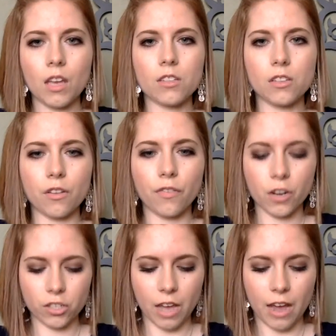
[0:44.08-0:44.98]
So the
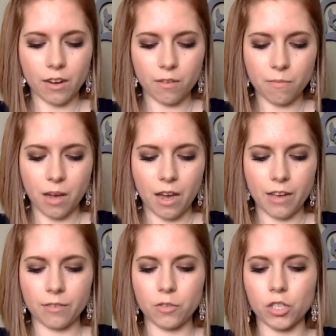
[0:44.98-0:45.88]
first item
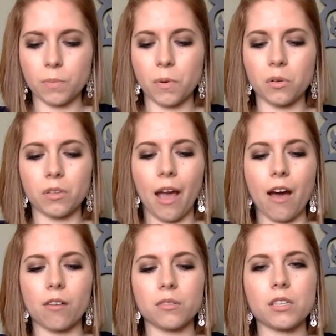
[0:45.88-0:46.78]
I've just pulled
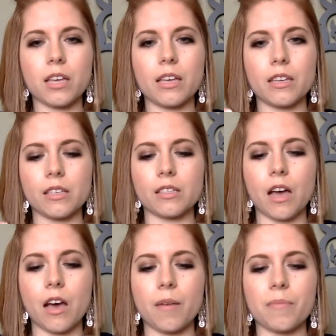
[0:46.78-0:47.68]
out is
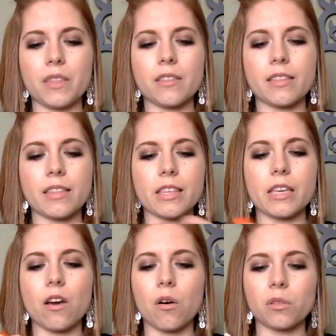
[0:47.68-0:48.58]

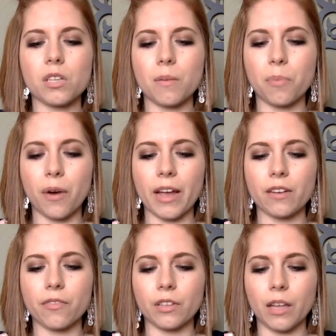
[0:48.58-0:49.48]
the Ulta
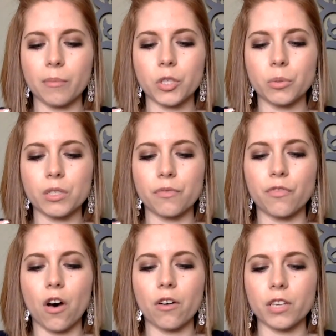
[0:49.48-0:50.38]
brand Voluptuous
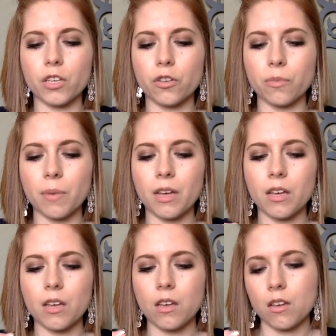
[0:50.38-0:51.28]
Volume
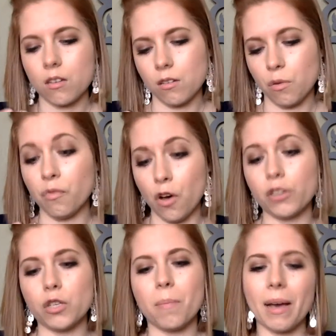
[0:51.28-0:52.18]

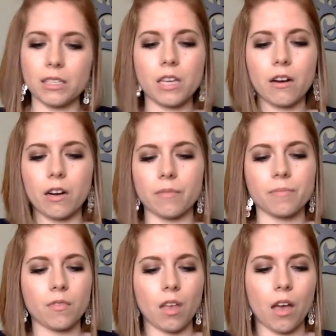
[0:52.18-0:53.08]
Mascara.
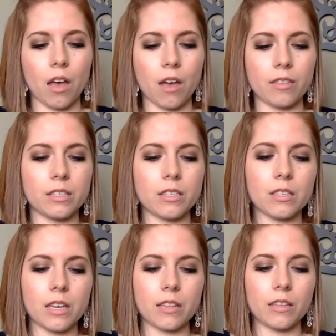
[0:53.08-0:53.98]
This is
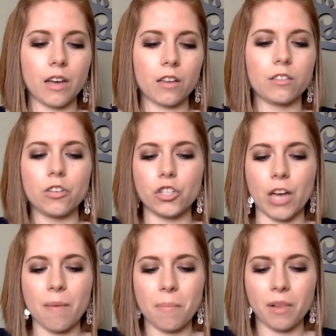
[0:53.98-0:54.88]
in the color
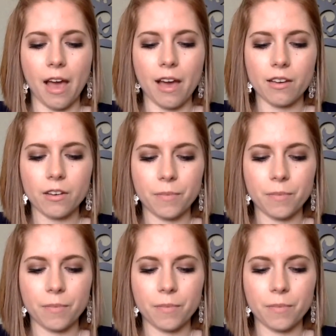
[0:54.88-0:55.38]
Jet Black.